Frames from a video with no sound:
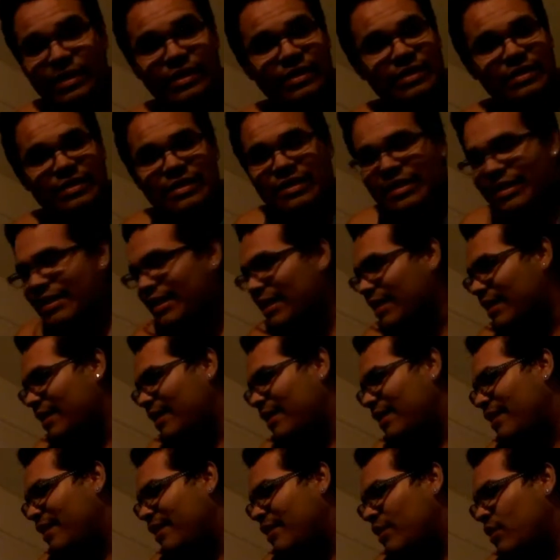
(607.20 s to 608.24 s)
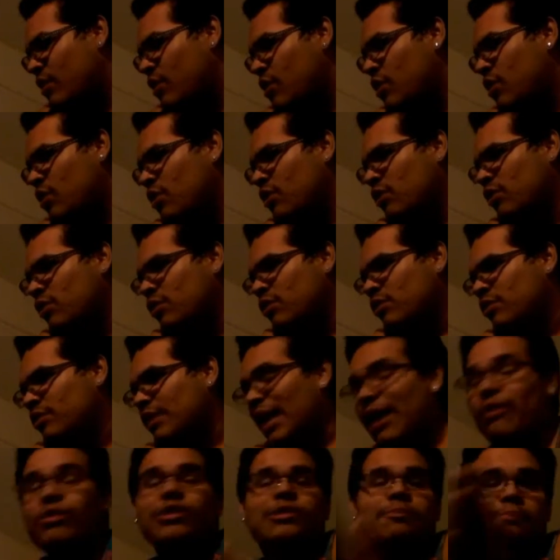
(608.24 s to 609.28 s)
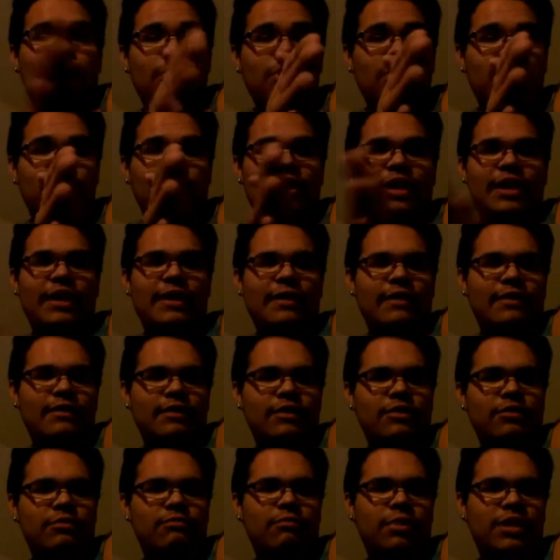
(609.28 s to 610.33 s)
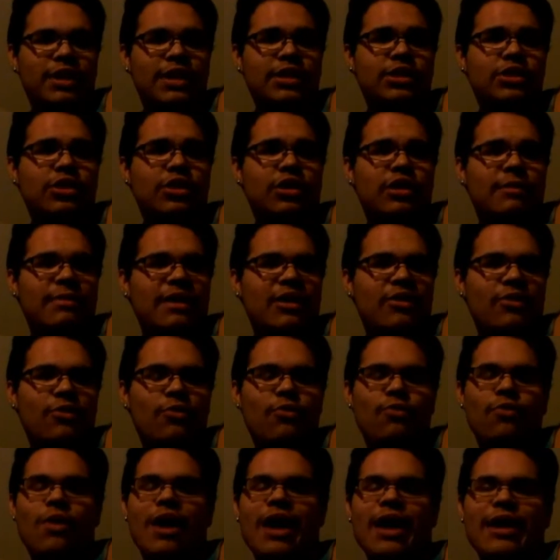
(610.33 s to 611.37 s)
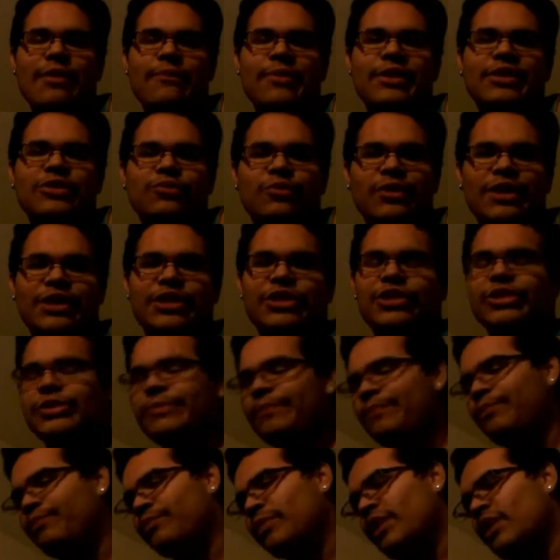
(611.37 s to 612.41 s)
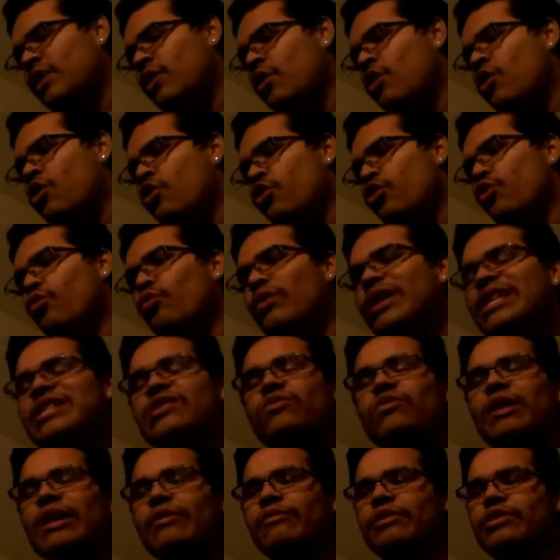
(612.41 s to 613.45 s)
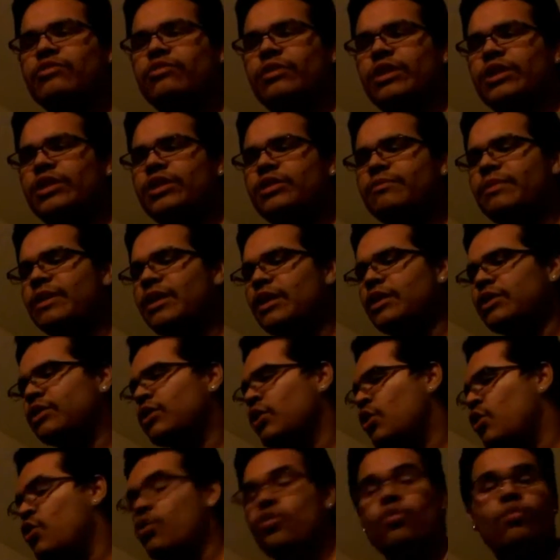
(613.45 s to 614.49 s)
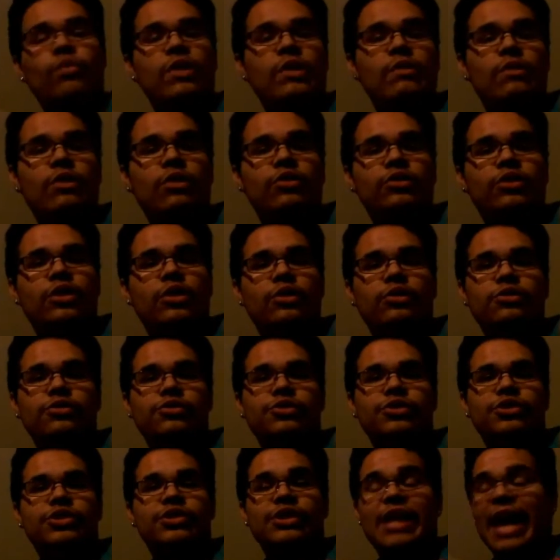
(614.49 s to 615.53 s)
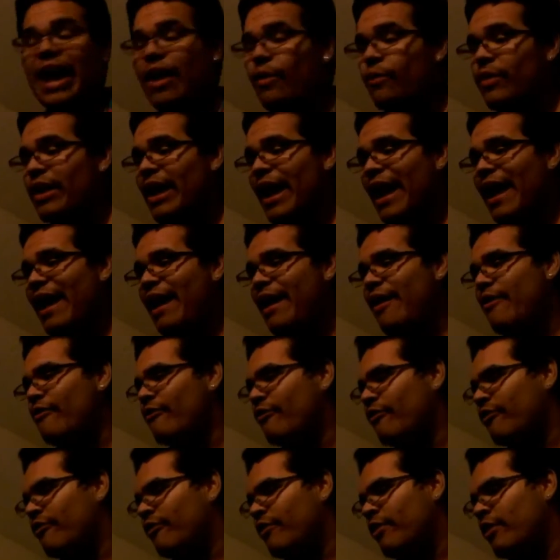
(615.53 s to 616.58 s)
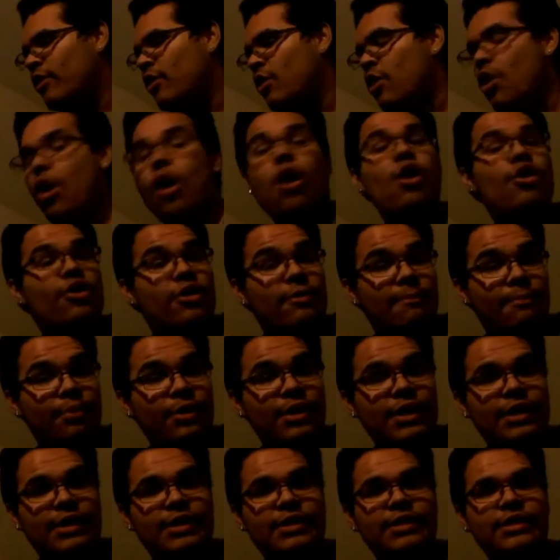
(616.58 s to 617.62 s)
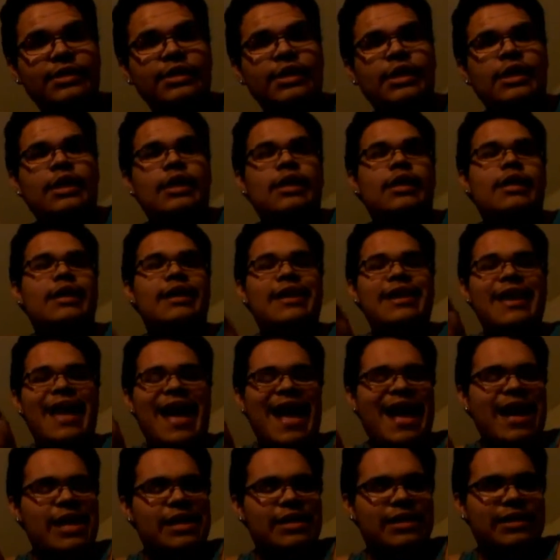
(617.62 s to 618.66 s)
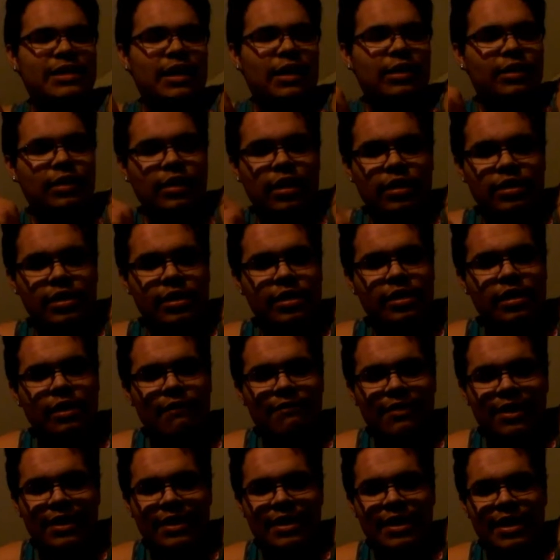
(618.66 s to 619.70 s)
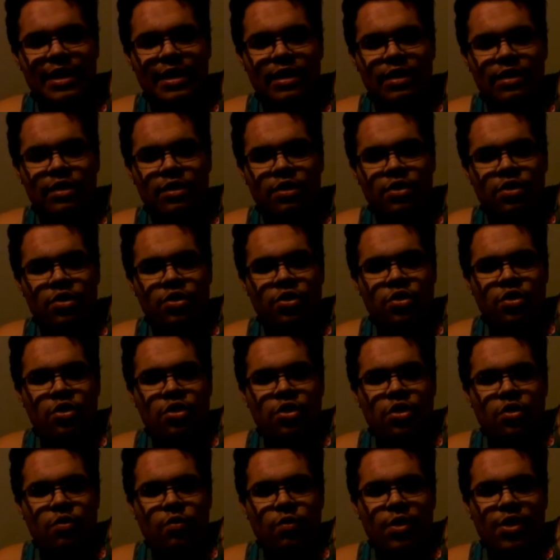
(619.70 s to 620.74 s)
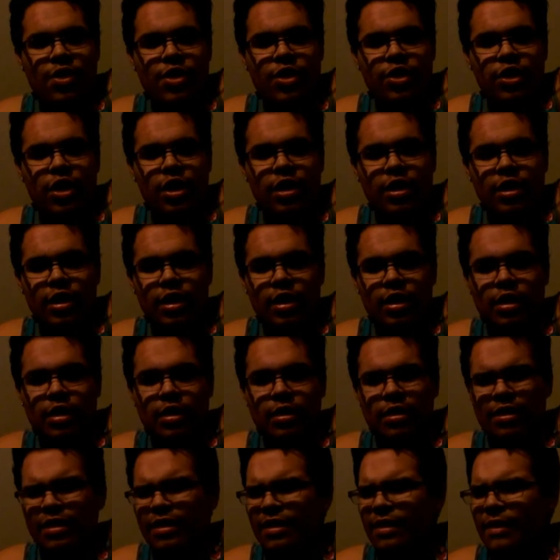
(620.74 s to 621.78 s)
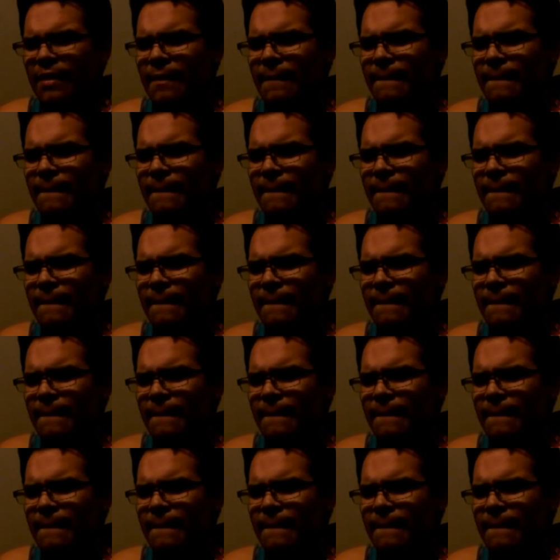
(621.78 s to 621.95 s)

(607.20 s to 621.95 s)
it. And then that was park riding. But let's talk about why we switched. The reason why we switched is because we rode those. Now we have our completes. He has a Lucky Covenant deck with Lucky,